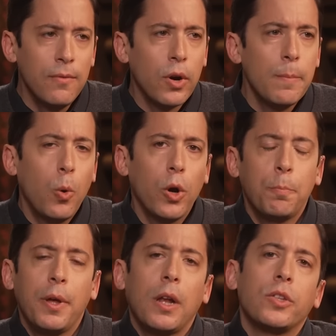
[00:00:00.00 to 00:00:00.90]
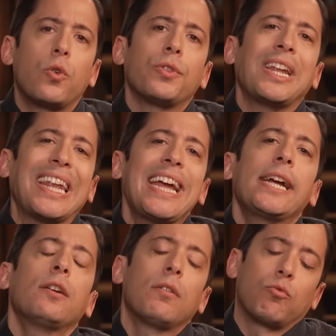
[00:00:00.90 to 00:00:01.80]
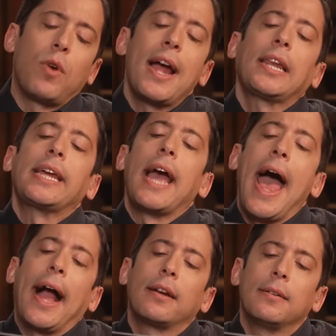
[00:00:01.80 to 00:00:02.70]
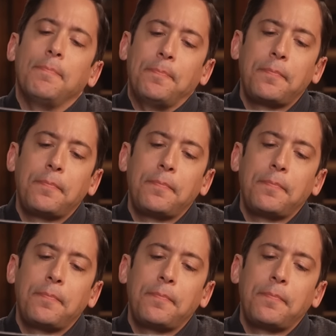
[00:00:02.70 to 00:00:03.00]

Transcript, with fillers: very important bill. It's called the Laken Riley Act.